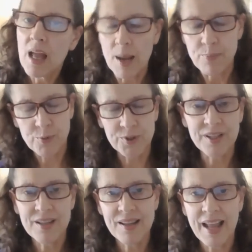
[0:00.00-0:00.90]
I
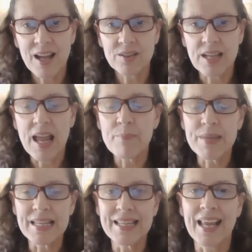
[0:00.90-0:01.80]
printed it out and
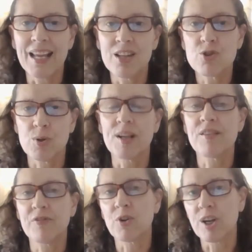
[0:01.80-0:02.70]
began
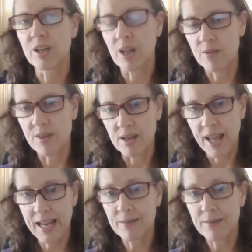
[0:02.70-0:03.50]
transferring the